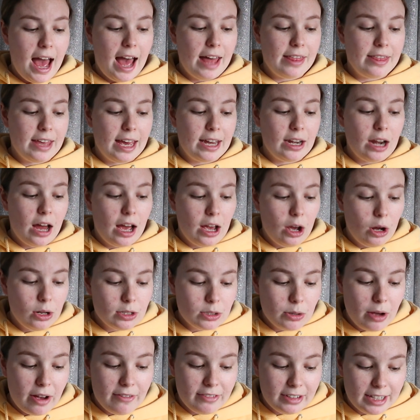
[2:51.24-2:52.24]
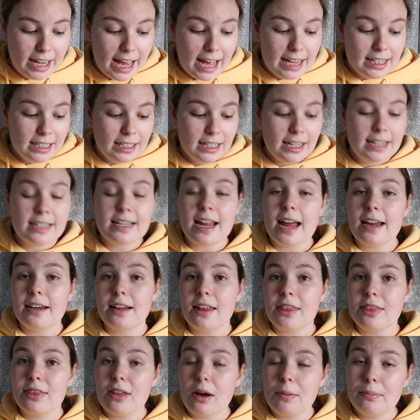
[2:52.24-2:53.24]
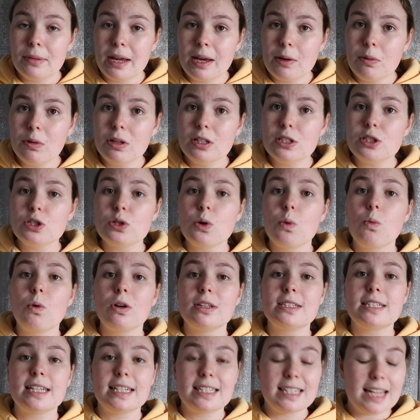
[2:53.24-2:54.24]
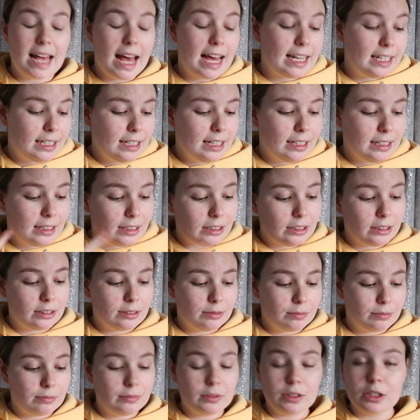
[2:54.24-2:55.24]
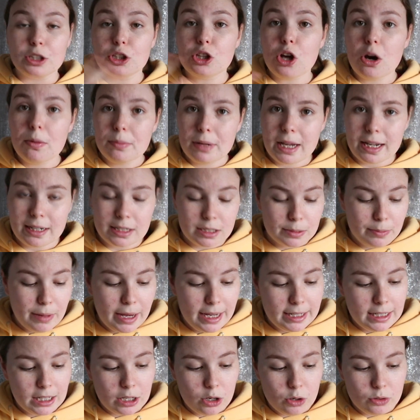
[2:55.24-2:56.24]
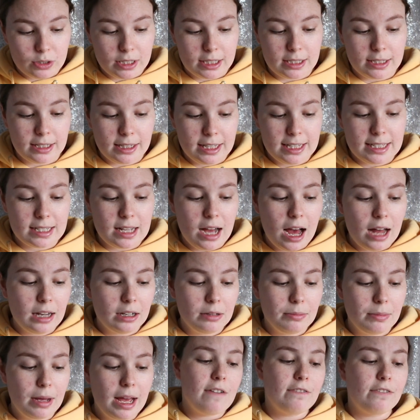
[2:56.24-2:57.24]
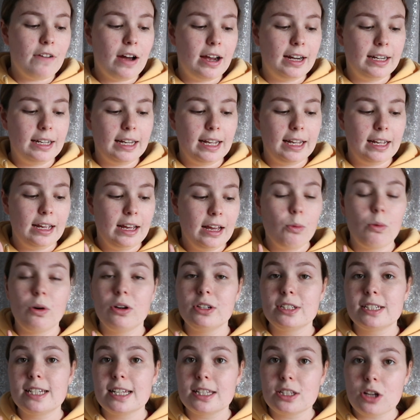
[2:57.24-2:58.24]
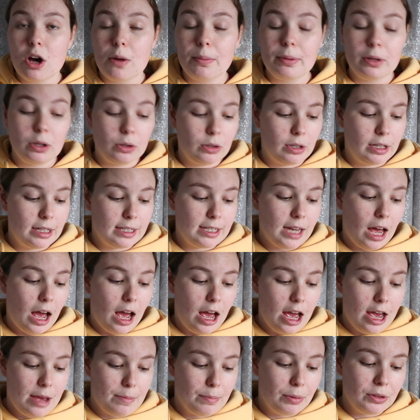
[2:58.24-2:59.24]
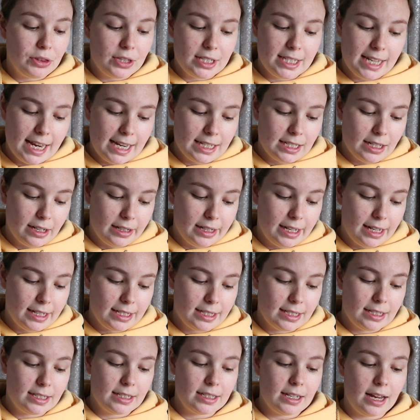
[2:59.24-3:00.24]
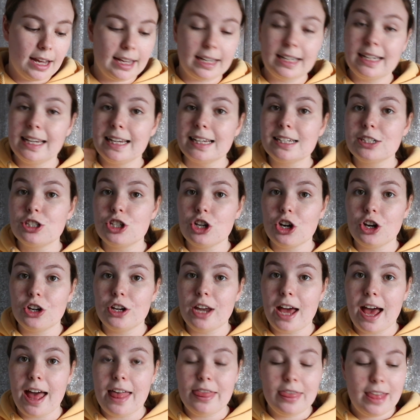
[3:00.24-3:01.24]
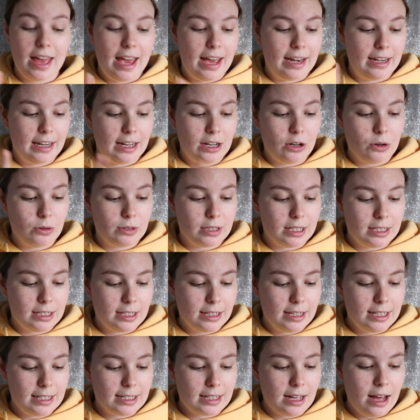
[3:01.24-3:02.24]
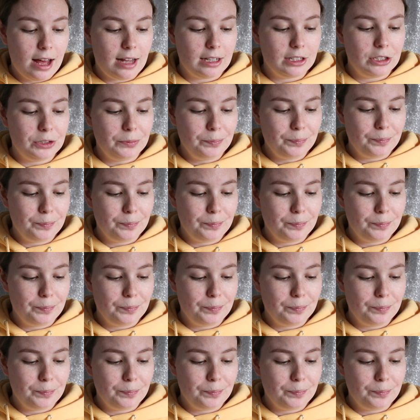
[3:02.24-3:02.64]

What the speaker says: And then I also have an edited and a thumbnail one. So once it's edited and the thumbnail is made, it goes into this column. Finally, once it's uploaded, I put the date on it, I click done, and then it goes into this column.